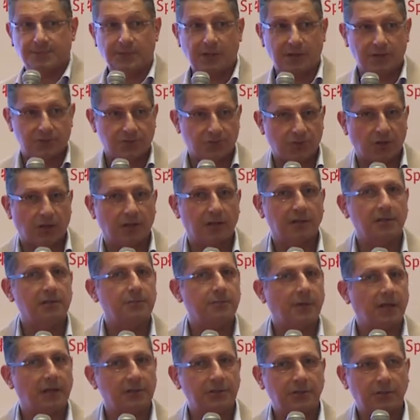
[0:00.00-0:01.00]
been a struggle,
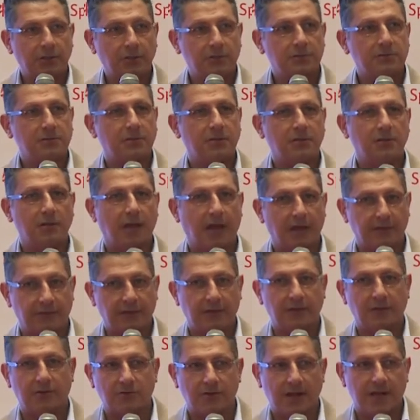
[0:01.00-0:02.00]
but you know, I
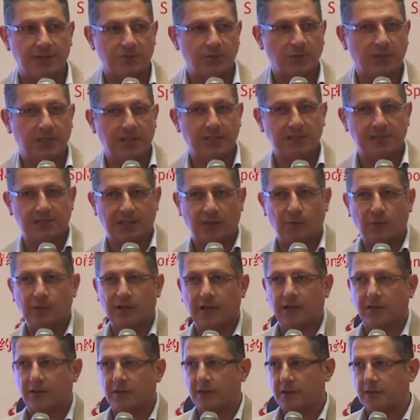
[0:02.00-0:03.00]
think gradually they will
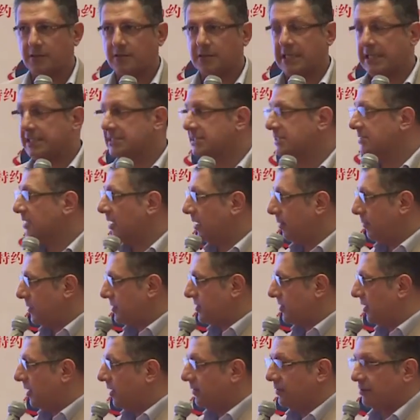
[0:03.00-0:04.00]
get there. Yintime
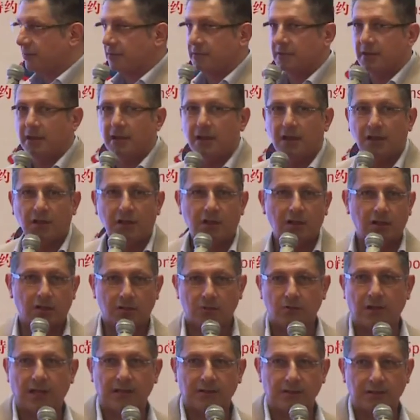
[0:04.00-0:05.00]
is another
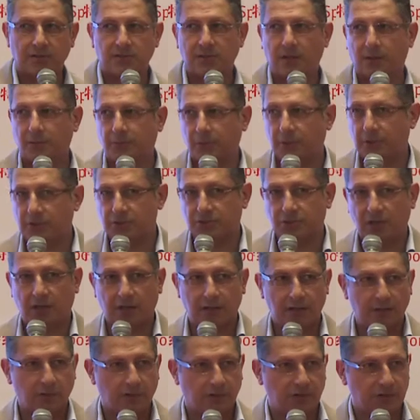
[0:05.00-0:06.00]
great example in
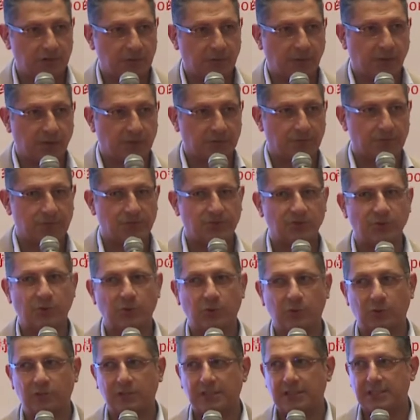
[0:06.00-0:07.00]
China of a department
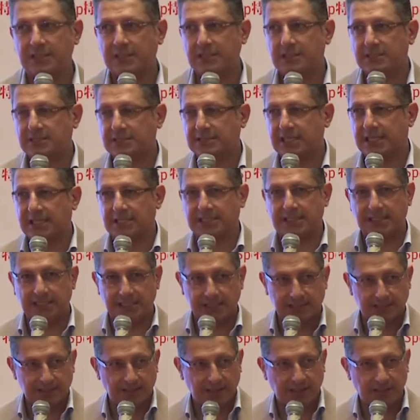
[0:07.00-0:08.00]
store that
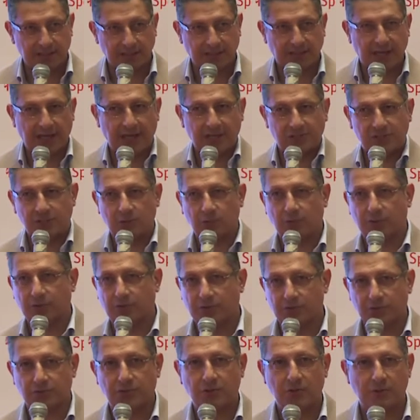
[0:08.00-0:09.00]
is engaging with
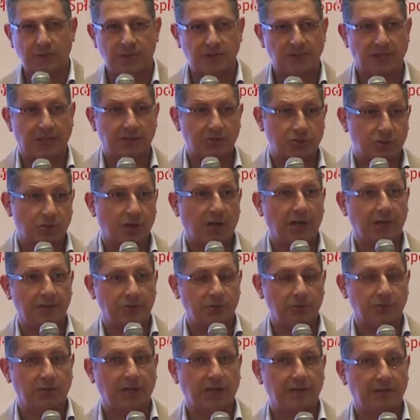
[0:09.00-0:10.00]
consumers and trying
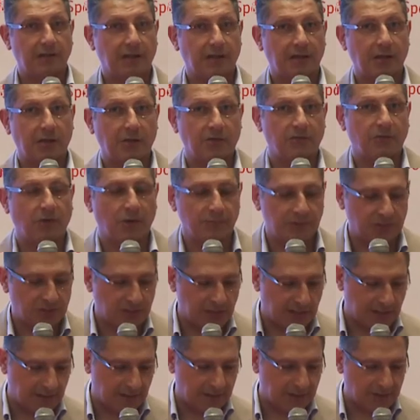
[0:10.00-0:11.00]
to create that kind of
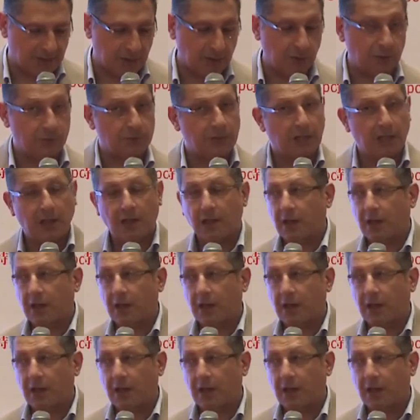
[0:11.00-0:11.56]
omnichannel. So,